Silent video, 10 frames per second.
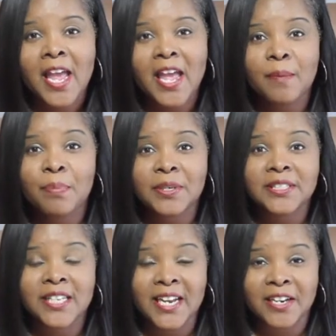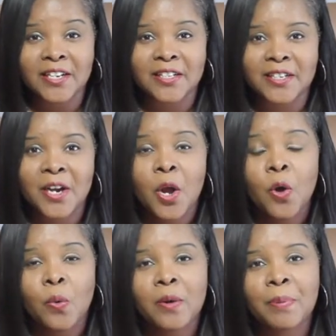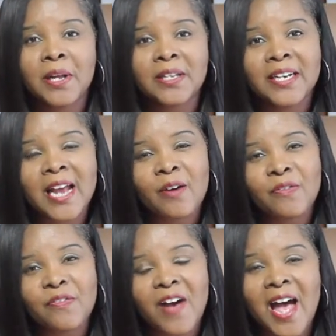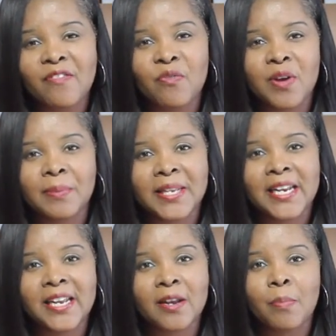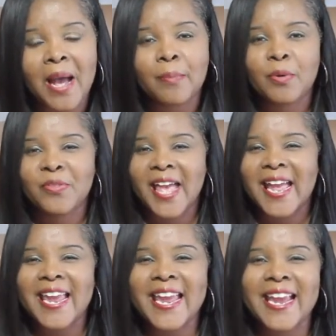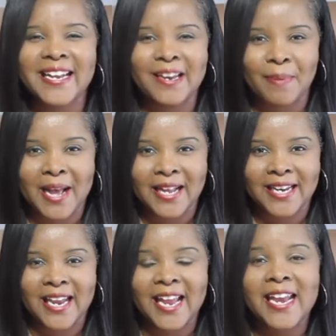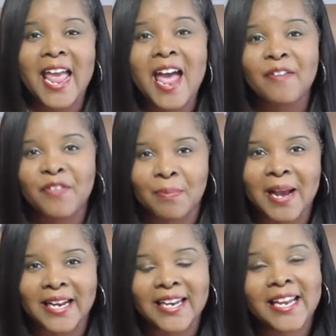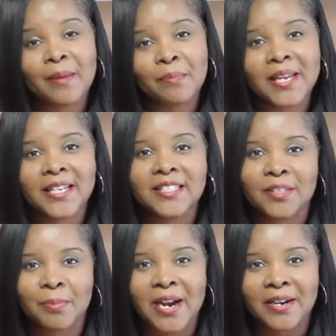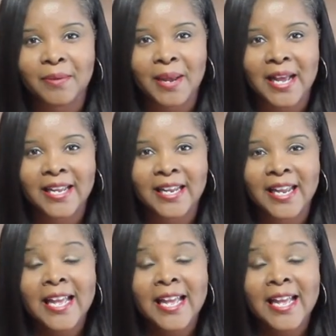In particular, we're pulling out 5 women in the Bible that anybody and everybody can be inspired by.